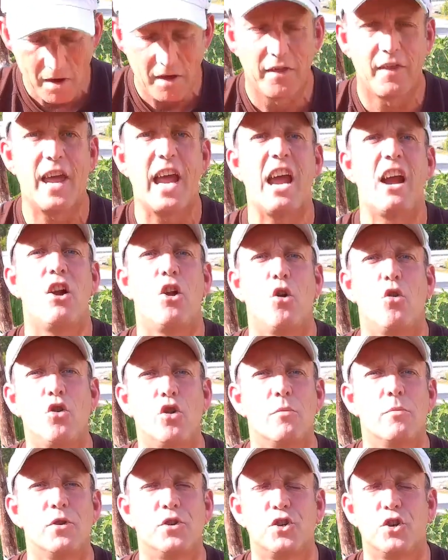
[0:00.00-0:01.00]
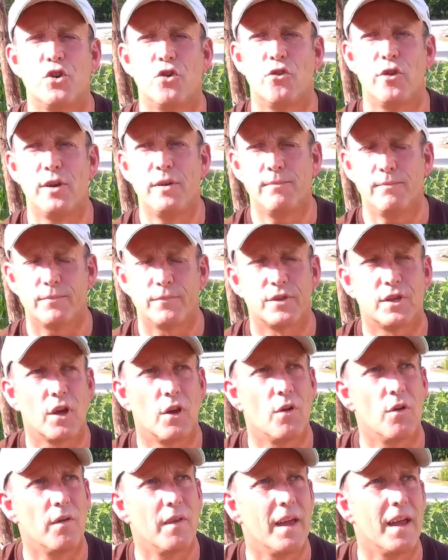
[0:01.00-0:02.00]
They're longer maturing,
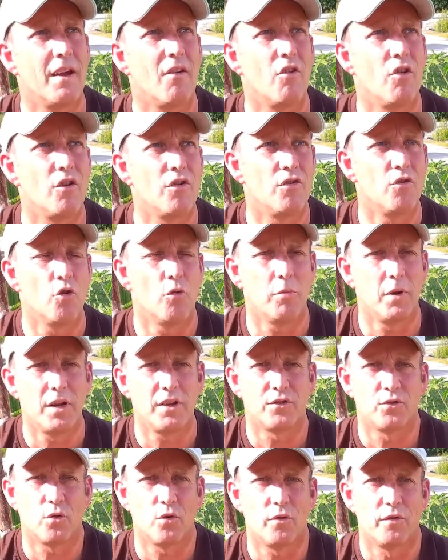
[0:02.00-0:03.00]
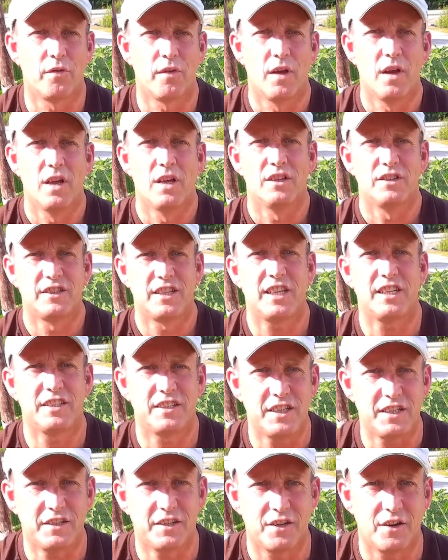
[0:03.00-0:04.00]
so they're normally sort of
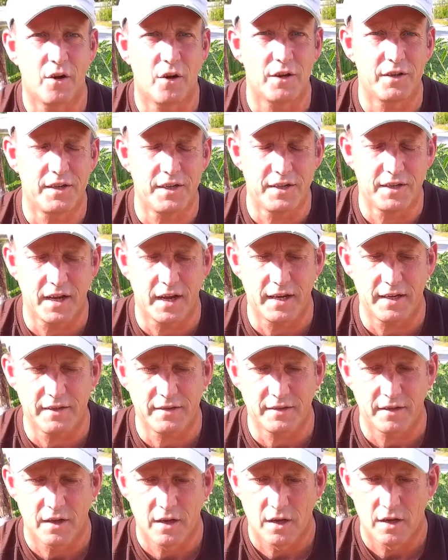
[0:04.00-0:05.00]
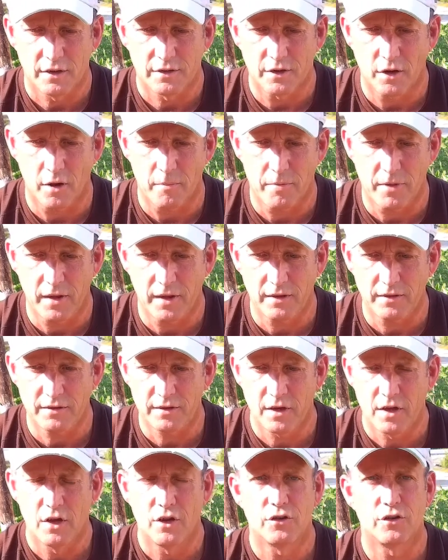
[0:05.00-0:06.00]
60 to 90 days type things,
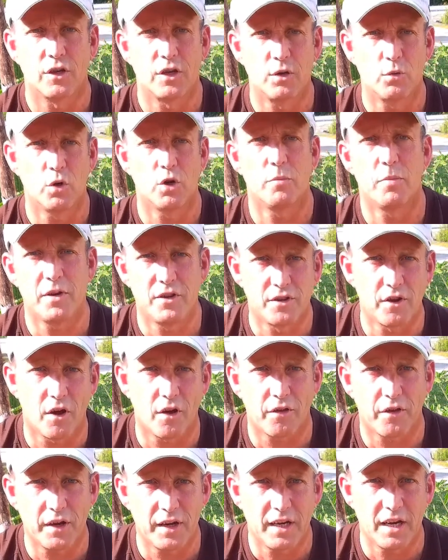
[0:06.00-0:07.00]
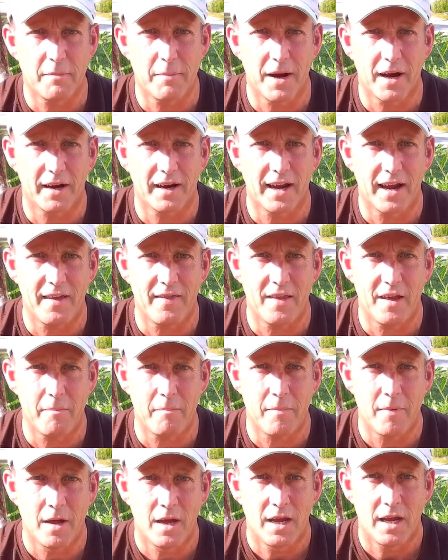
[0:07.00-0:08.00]
so you want to start thinking about getting
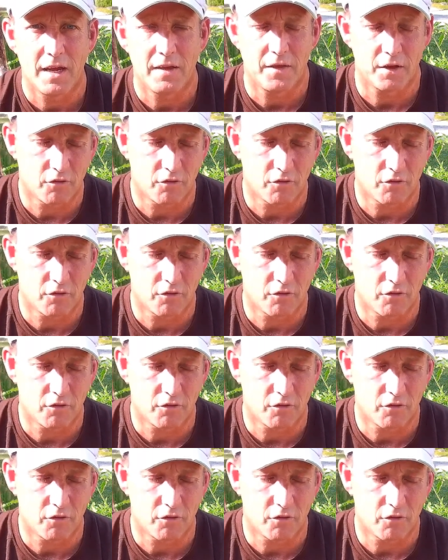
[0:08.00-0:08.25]
them in the